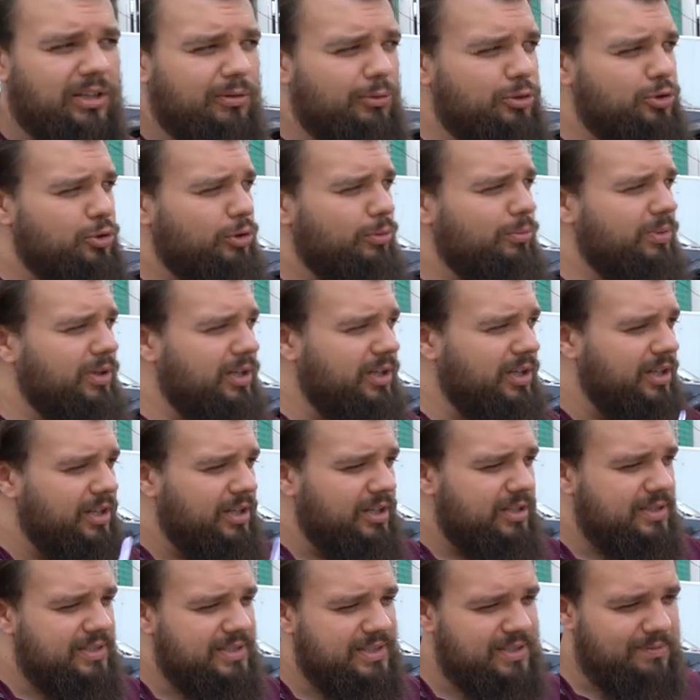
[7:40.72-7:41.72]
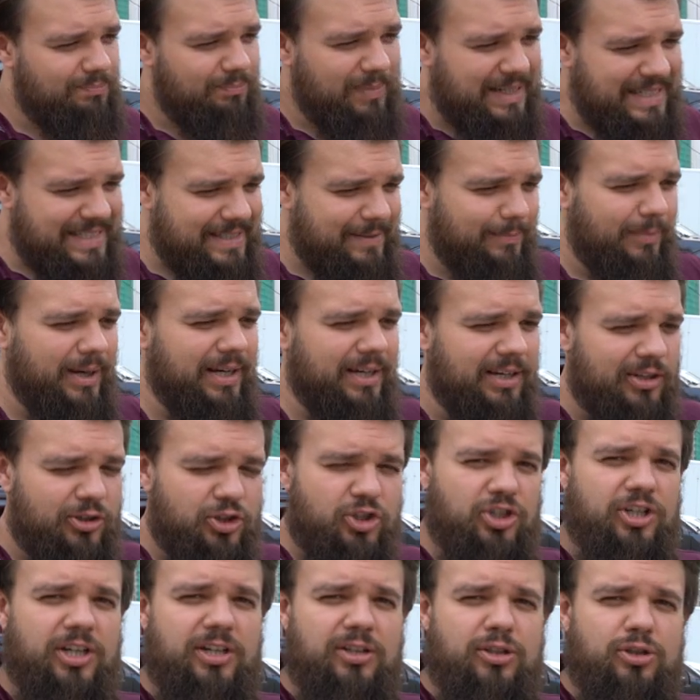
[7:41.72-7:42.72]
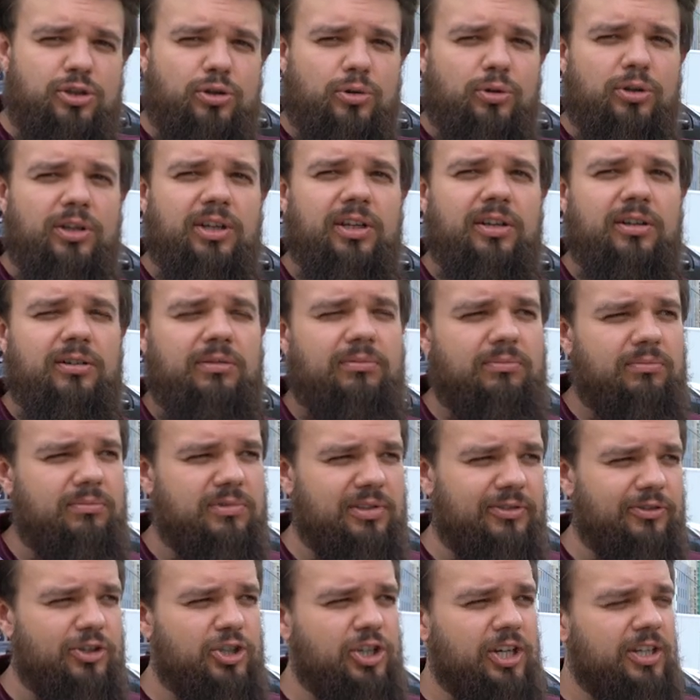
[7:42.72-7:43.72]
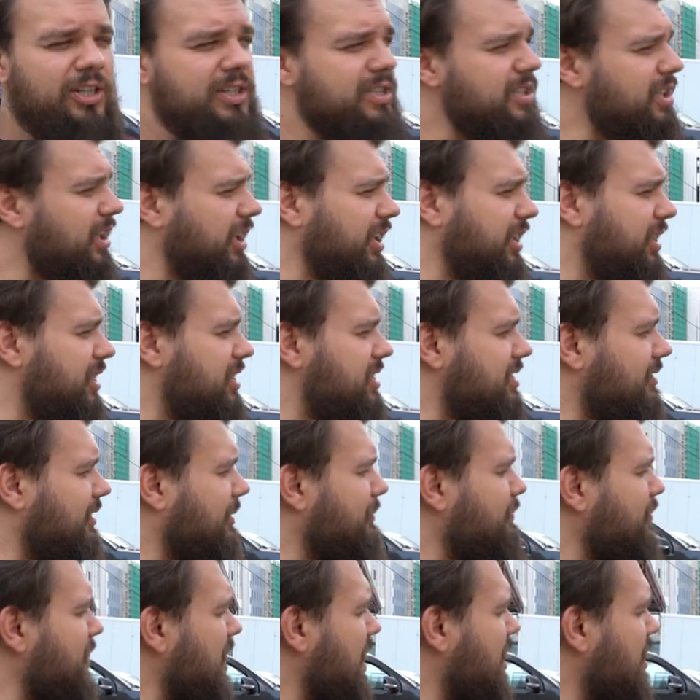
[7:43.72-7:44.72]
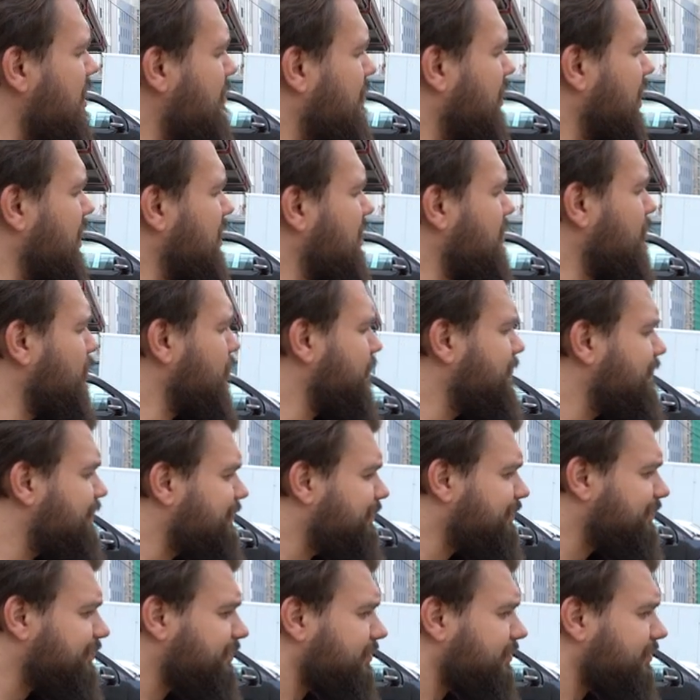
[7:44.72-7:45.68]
to carry out the work in order to maximize the time to complete the construction.